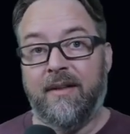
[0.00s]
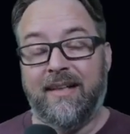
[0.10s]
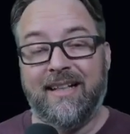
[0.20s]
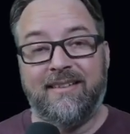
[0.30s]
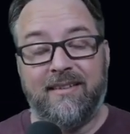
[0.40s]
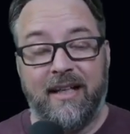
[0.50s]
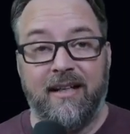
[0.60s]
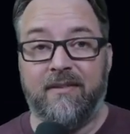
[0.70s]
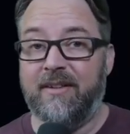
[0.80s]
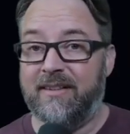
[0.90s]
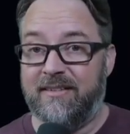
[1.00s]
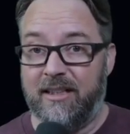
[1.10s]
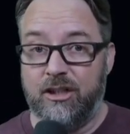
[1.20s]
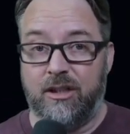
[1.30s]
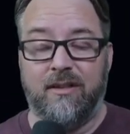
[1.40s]
The next set of
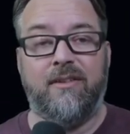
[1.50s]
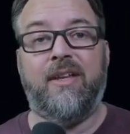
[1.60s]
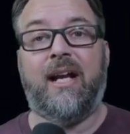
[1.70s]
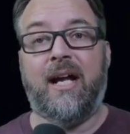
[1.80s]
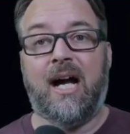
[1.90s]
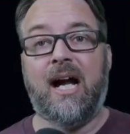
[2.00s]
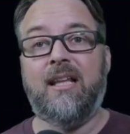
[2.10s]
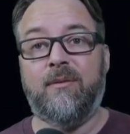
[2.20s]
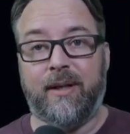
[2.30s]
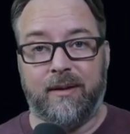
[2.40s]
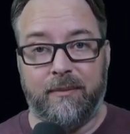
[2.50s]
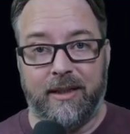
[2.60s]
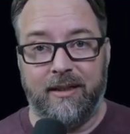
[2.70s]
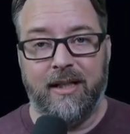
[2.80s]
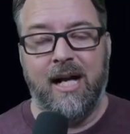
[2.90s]
extensions that I highly recommend,